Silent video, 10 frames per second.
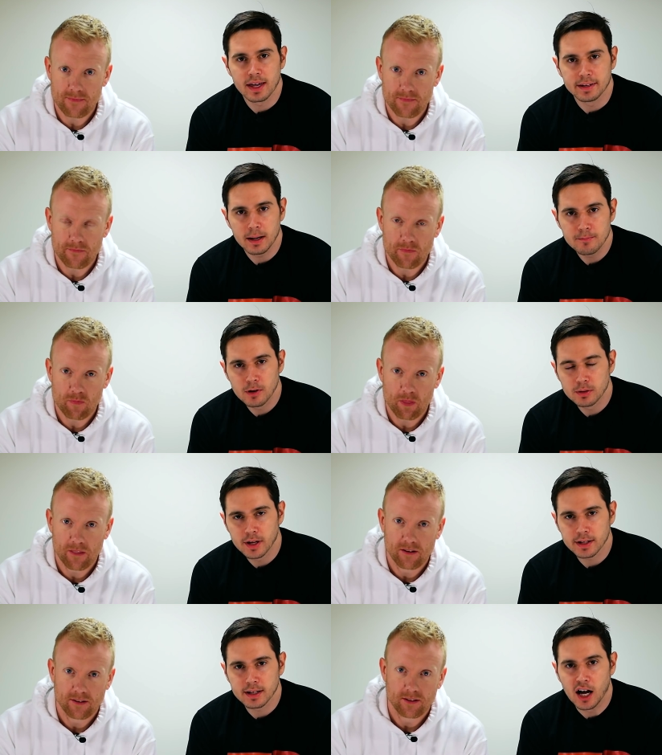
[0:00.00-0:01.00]
Speaker 1: and
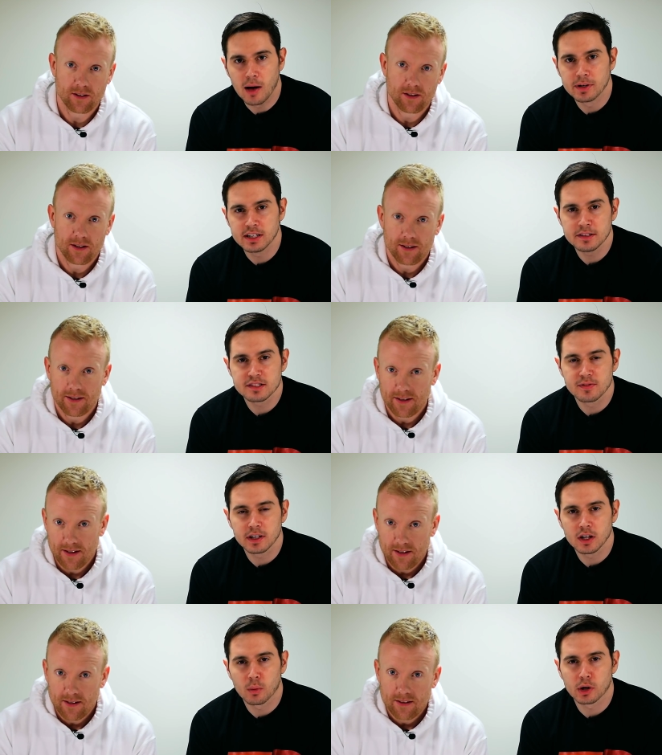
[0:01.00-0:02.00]
upphone.com. And in this
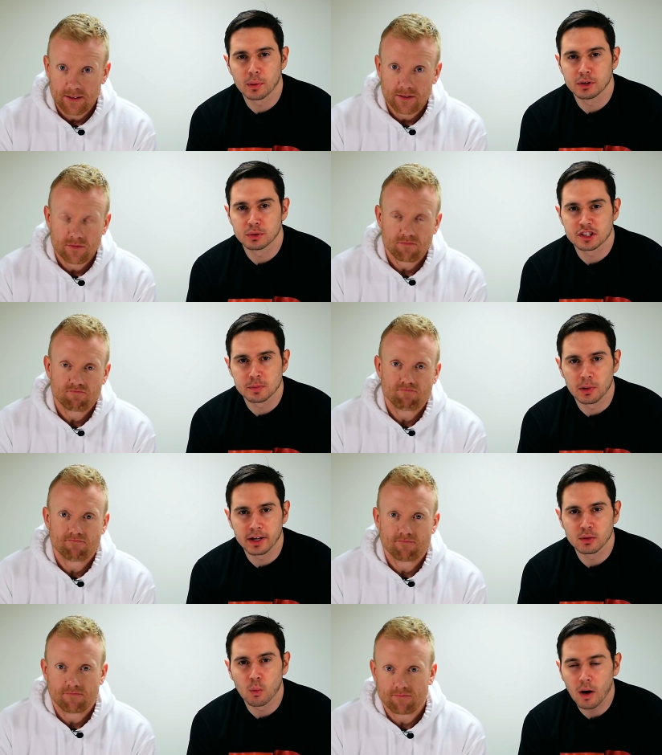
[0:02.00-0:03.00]
video, we're going to
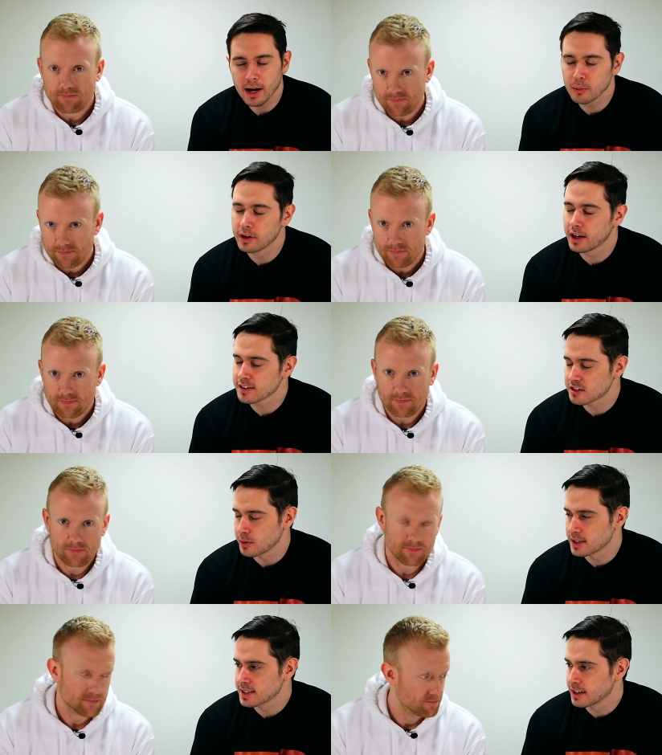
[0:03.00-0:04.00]
explain why we're not
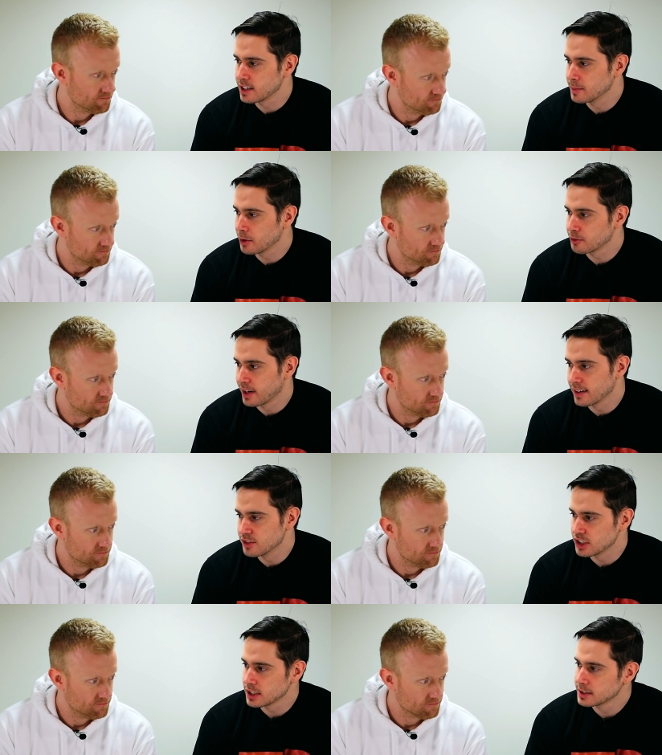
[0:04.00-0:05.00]
so excited about
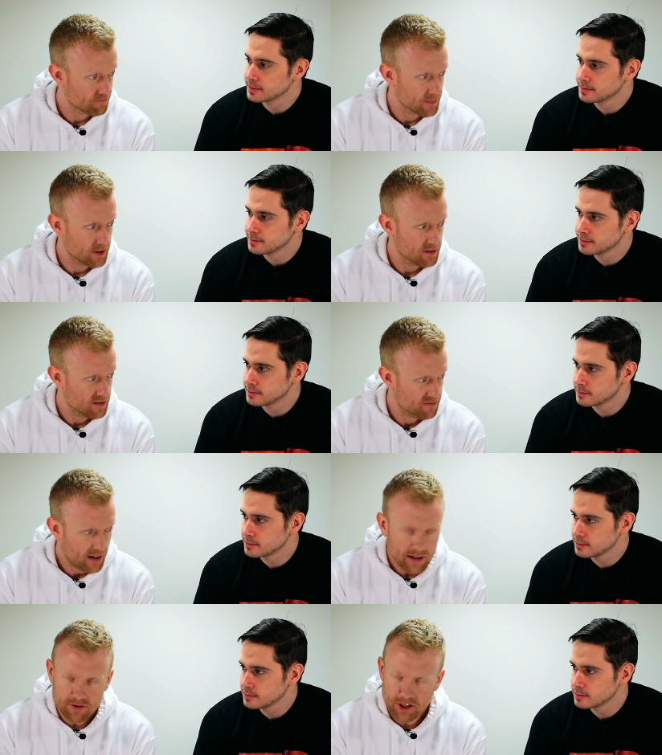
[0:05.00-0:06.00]
5G.
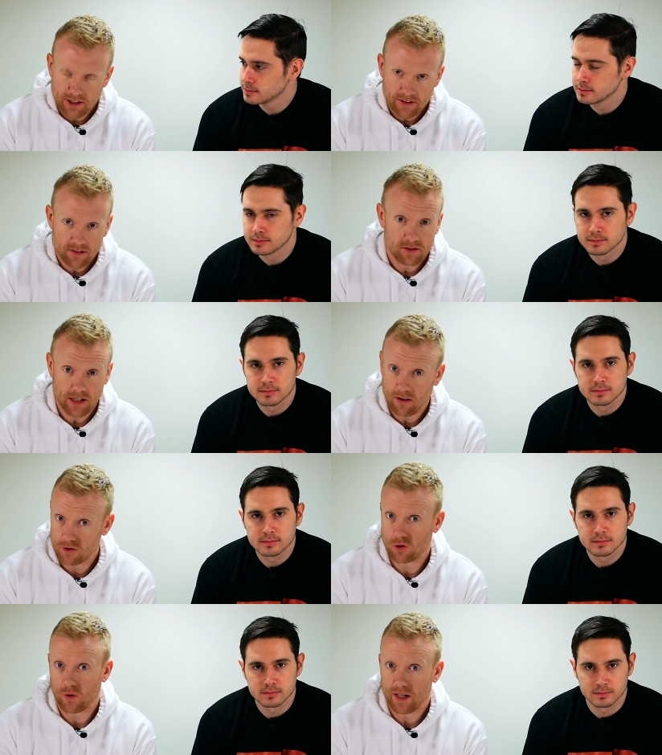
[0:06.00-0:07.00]
Speaker 2: 5G
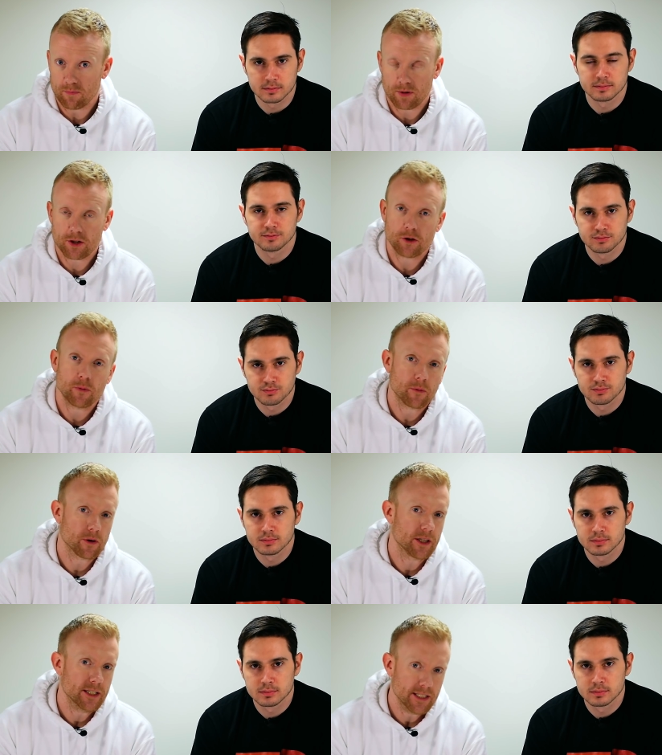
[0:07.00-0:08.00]
sounds great, but do we
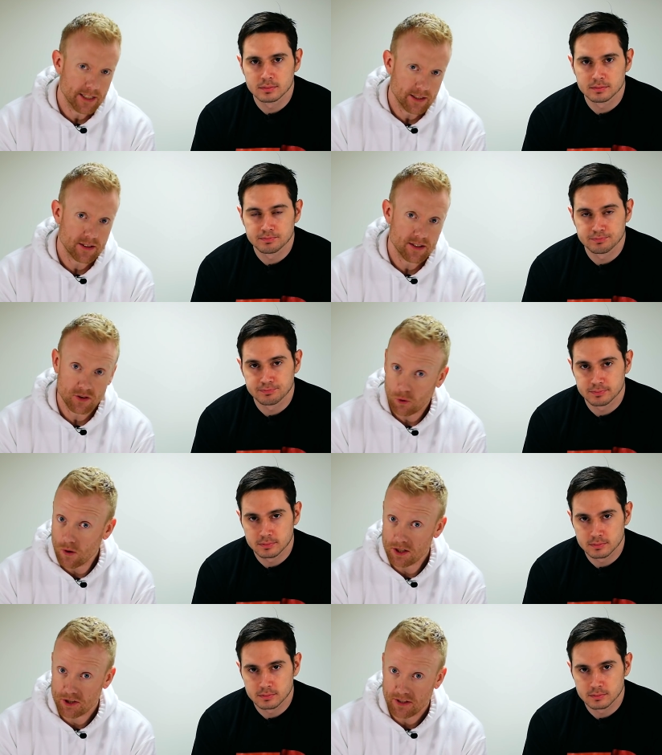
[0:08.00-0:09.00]
really need it? Is the
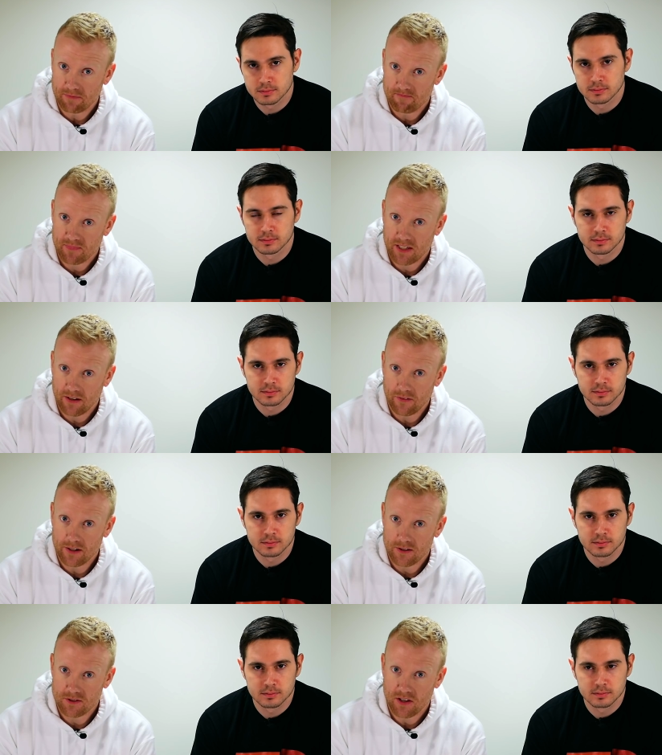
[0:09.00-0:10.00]
question.
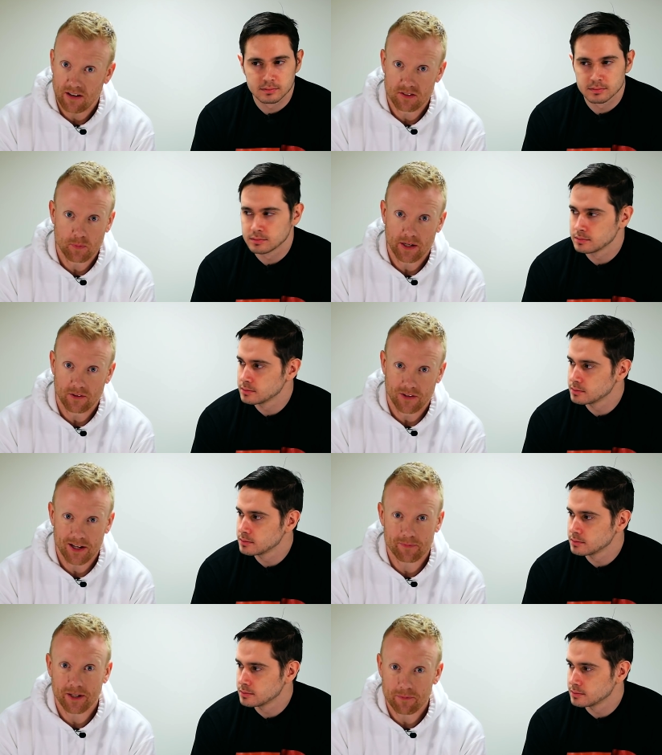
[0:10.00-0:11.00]
Carriers have spent a
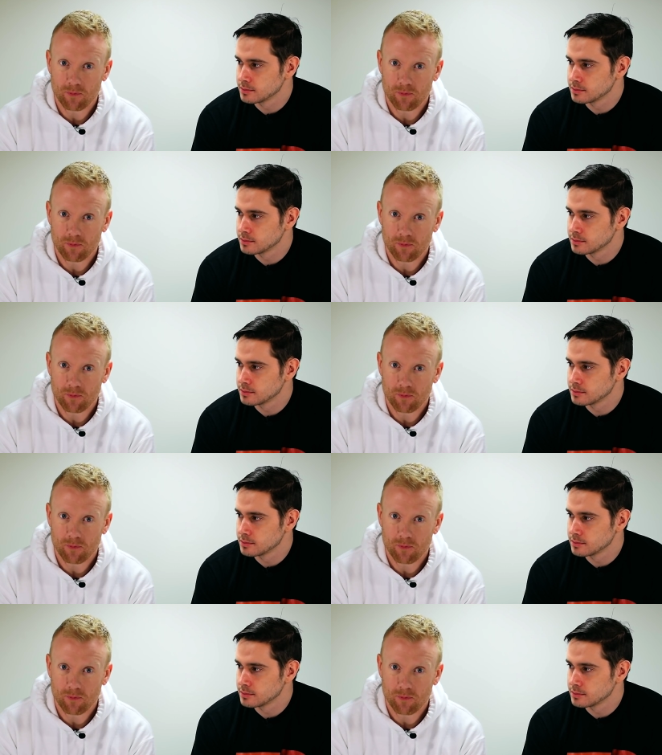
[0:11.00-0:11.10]
lot of money